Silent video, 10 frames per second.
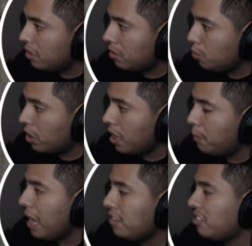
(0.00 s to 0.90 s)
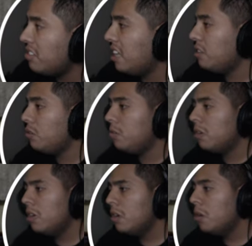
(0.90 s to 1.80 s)
We're gonna pass this night, dude.
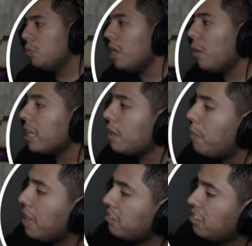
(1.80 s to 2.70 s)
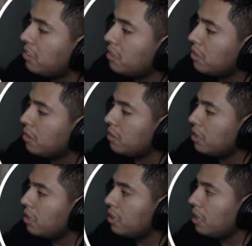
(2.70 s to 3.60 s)
We are gonna pass it.
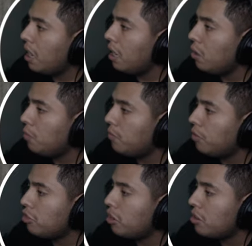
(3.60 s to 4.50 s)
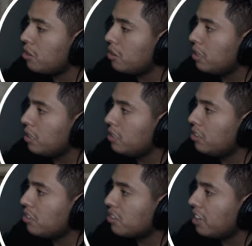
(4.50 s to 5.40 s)
I know for sure
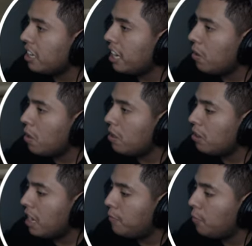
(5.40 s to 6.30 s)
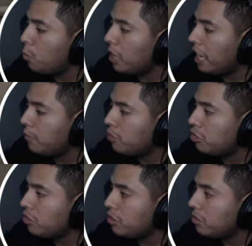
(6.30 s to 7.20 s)
this is gonna get harder in that full game for
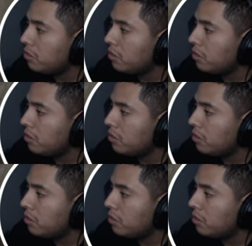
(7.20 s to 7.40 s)
sure, dude.